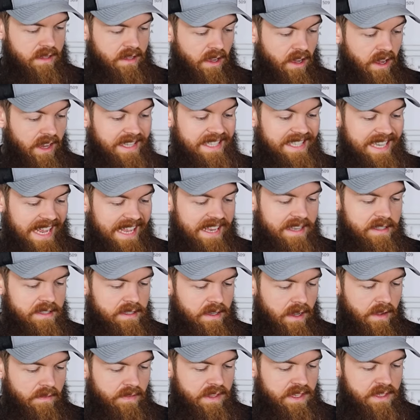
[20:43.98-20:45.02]

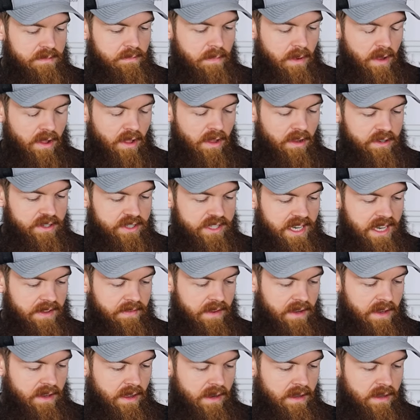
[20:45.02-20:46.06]
Contents of this ball are
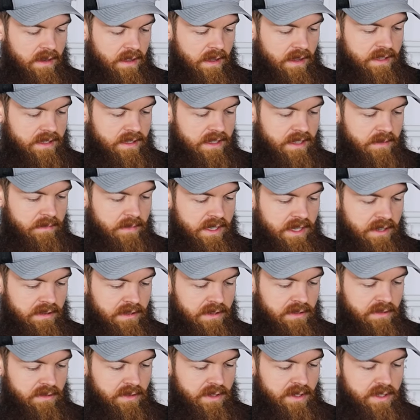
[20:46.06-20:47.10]
safe and non-toxic. The
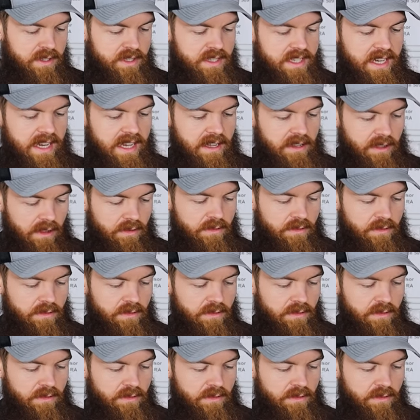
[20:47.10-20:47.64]
material could stain